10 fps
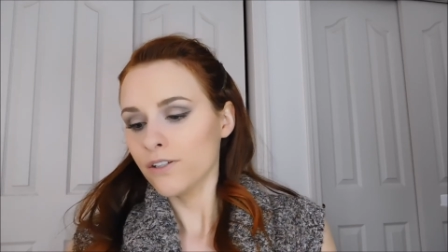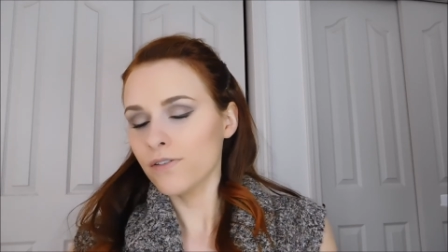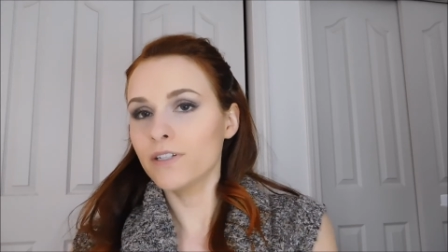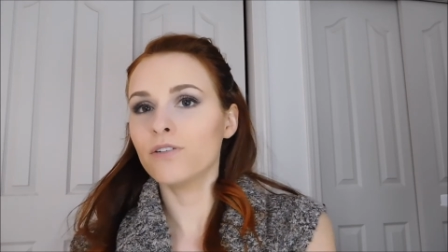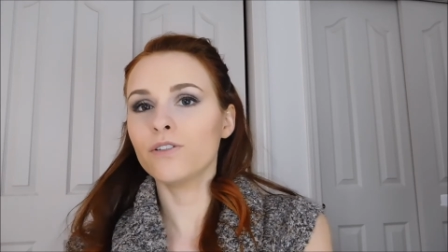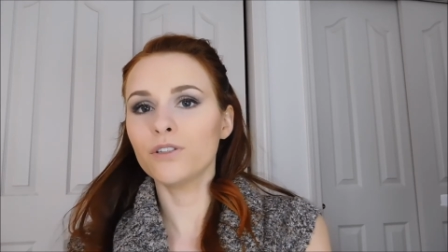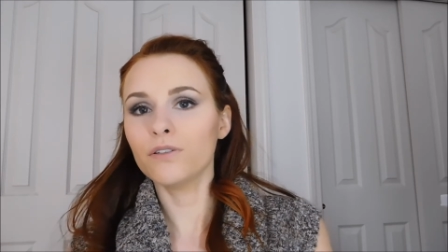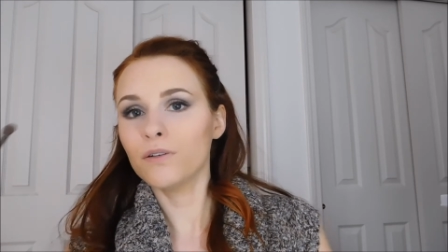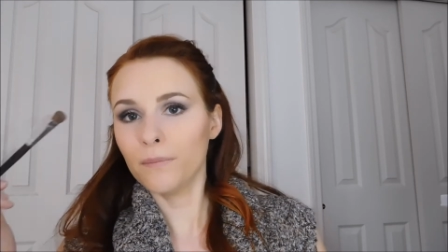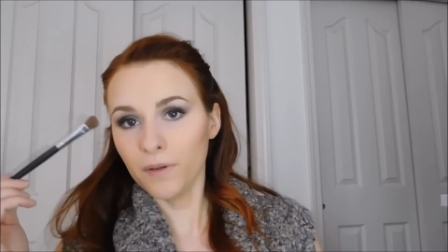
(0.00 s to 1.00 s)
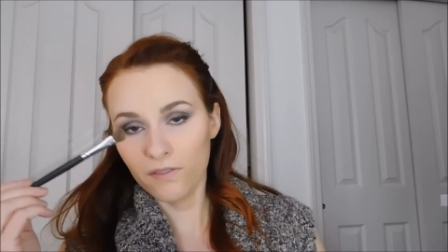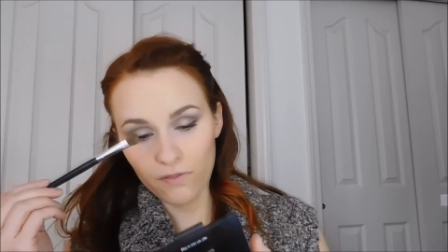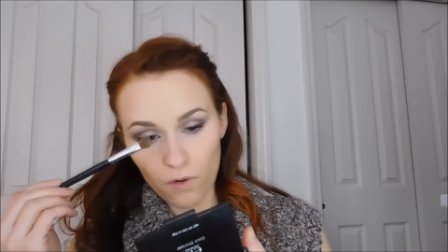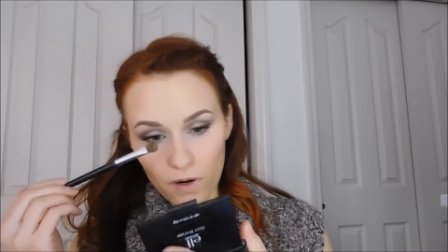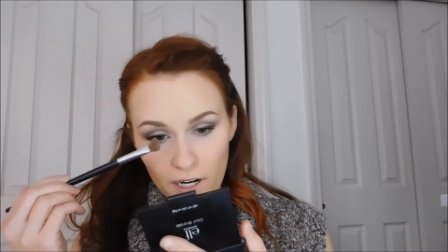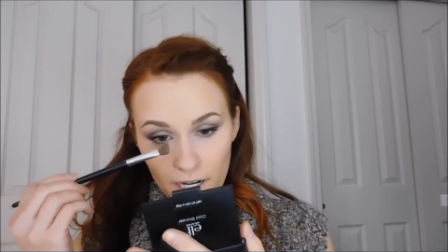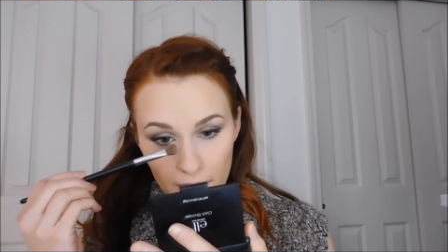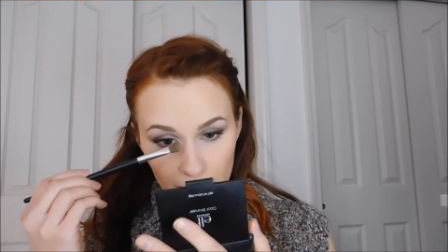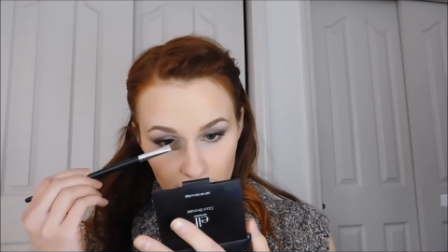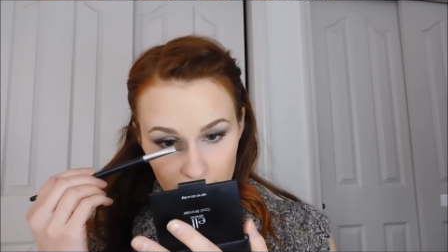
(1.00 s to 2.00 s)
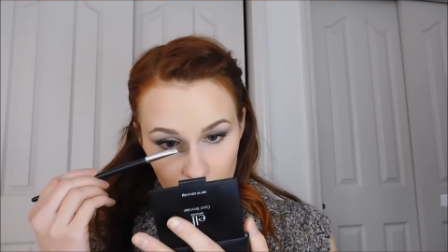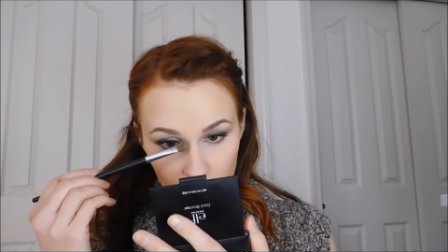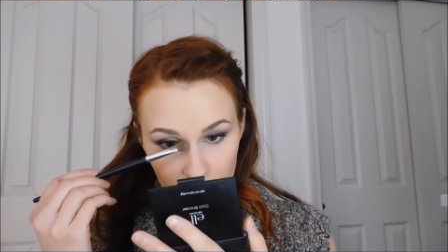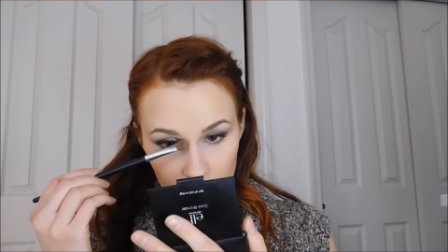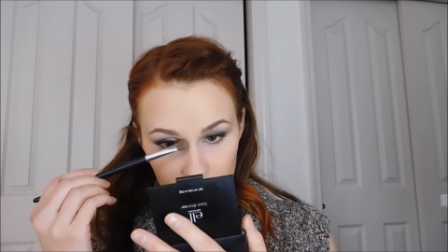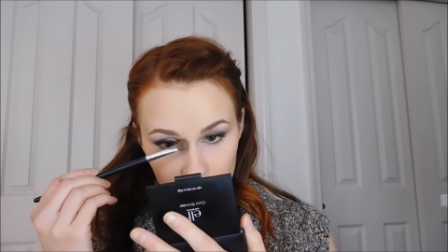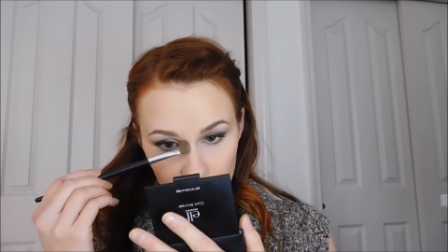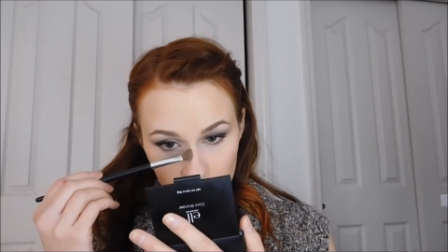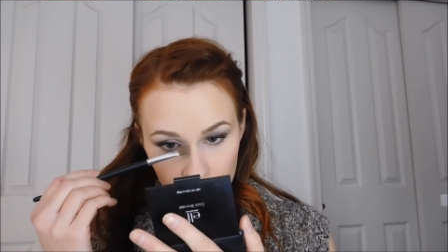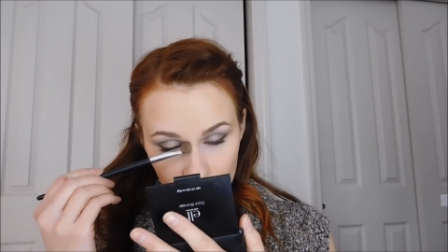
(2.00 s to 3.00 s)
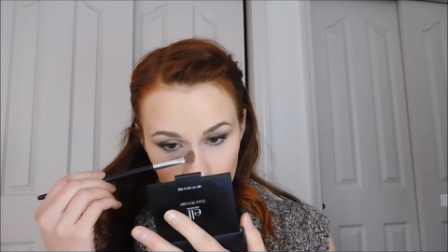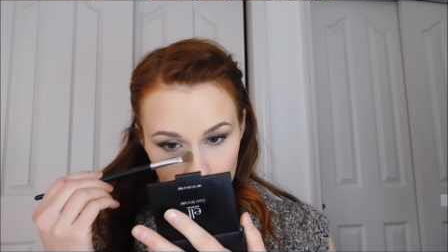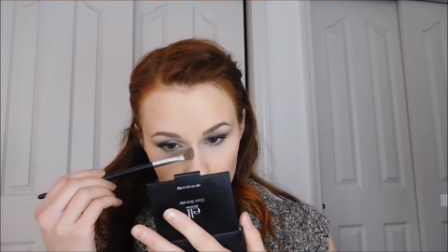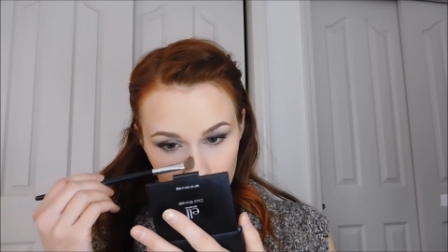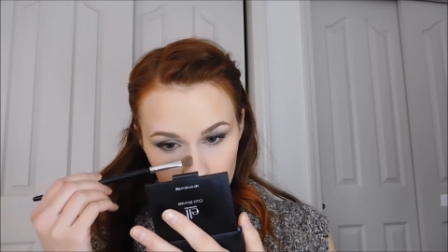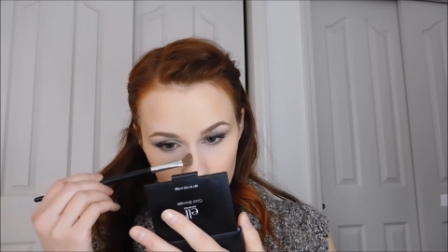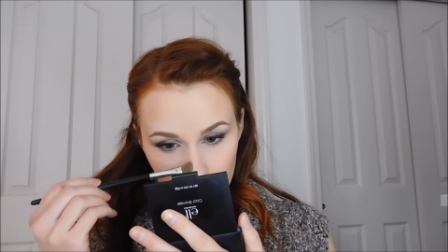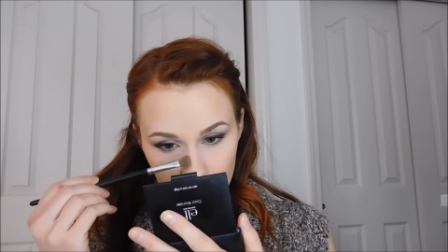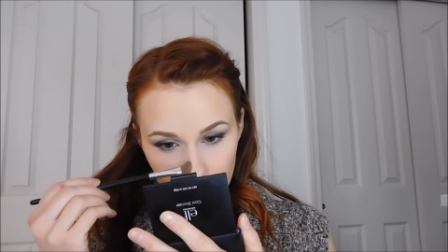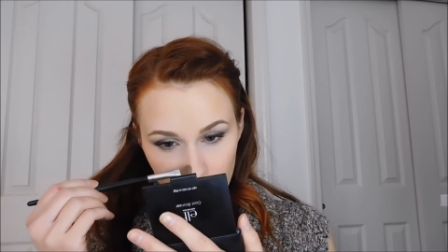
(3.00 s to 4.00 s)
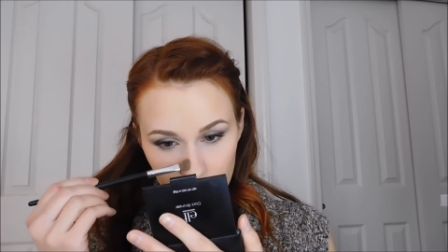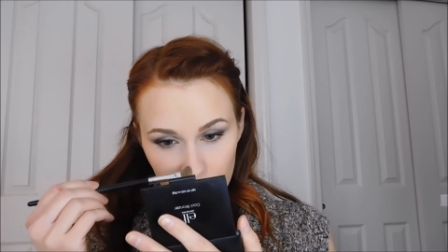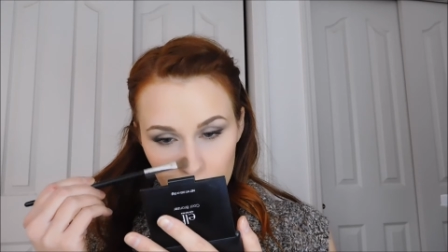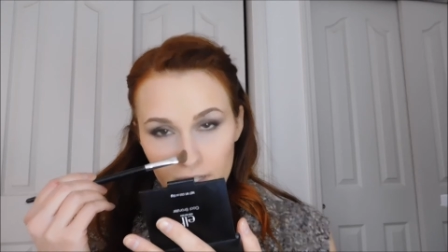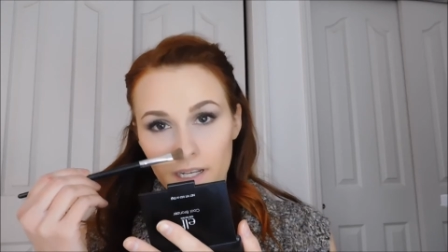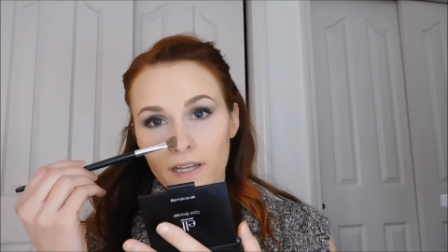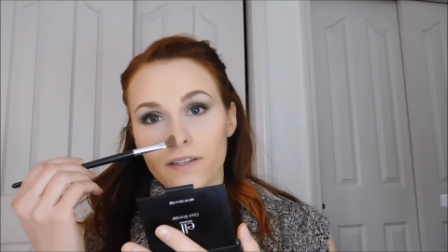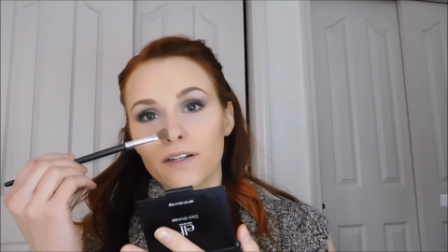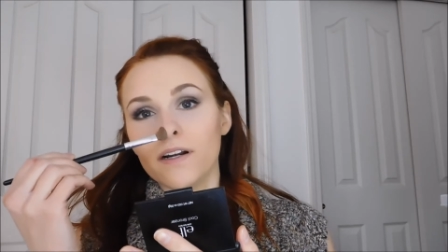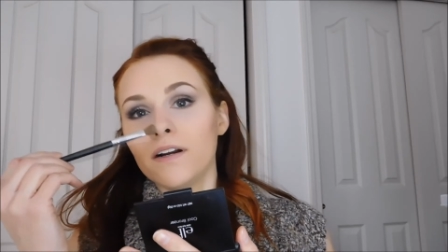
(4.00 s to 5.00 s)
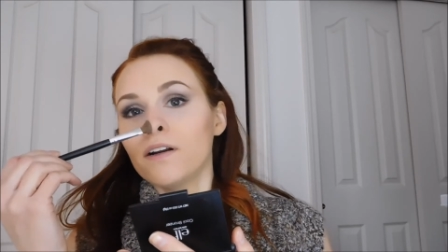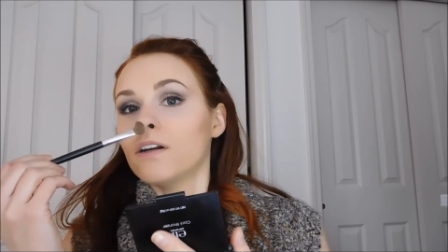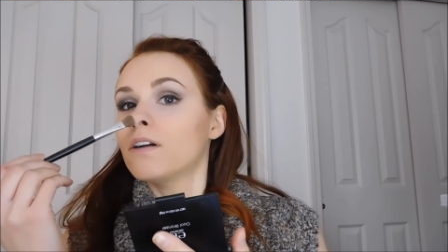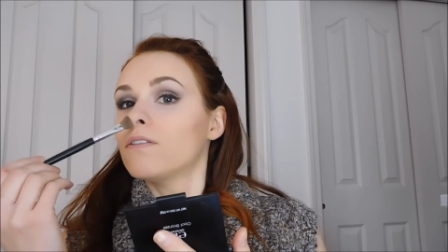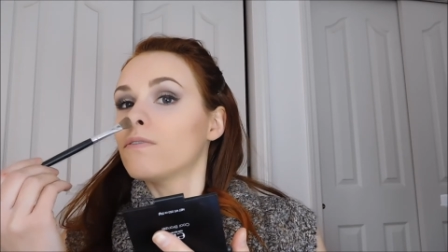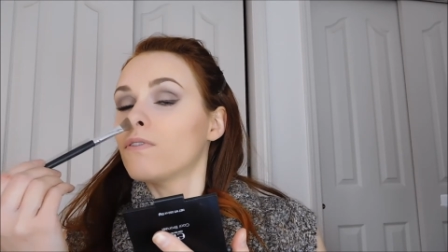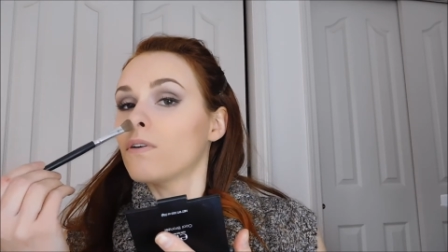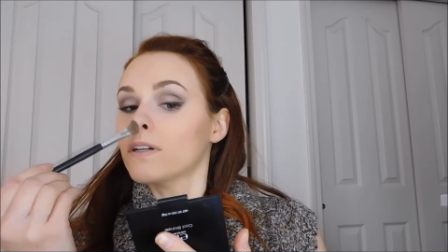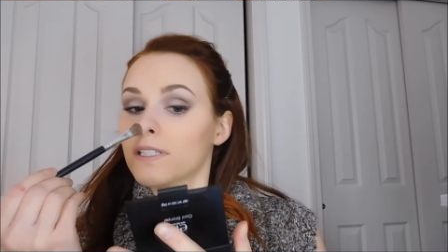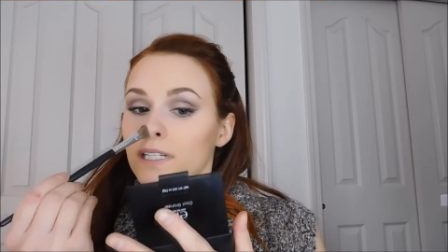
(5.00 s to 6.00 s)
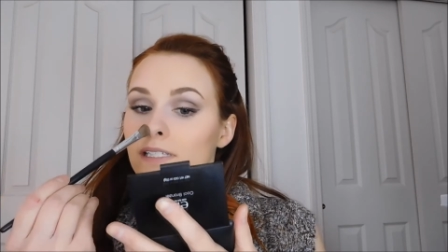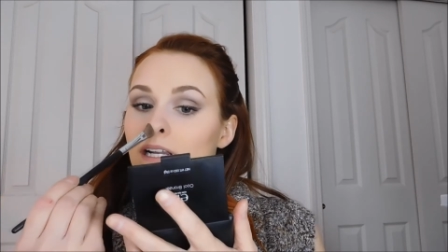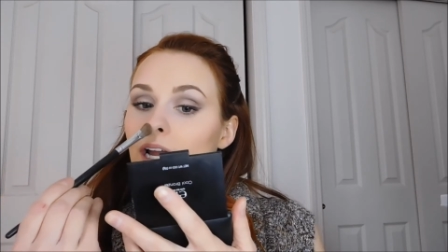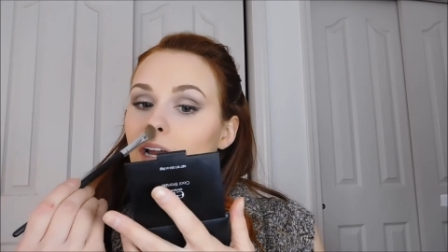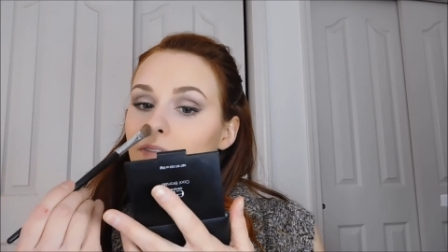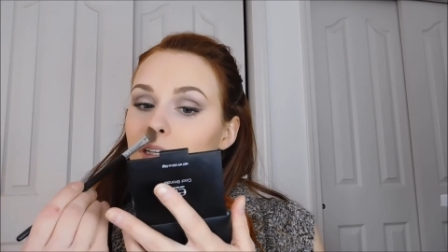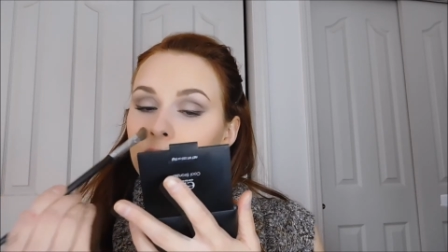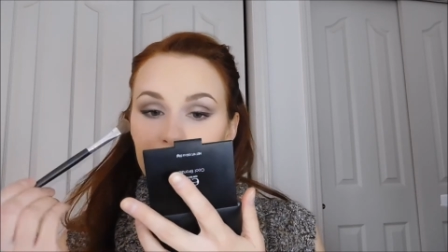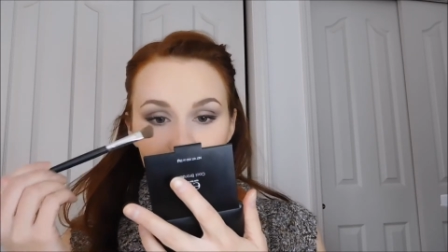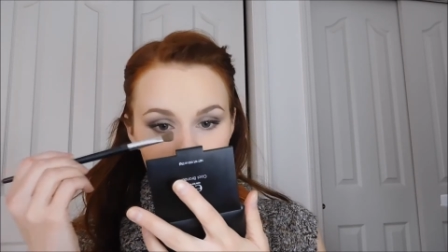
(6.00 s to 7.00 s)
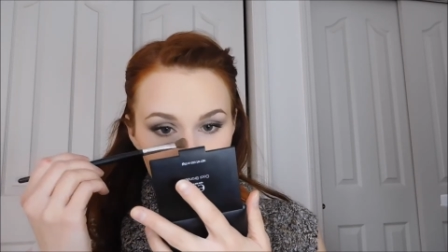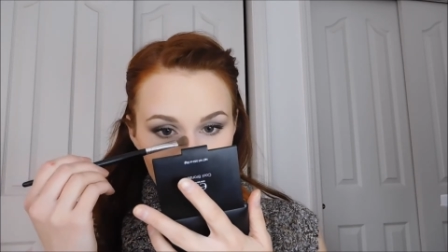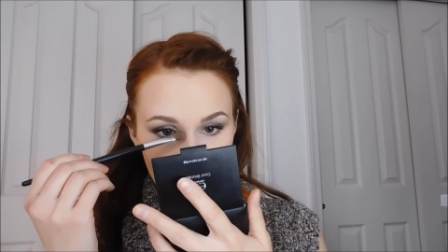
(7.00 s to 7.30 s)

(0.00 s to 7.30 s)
So I told you before that Rico and I have been together for 6.5 years.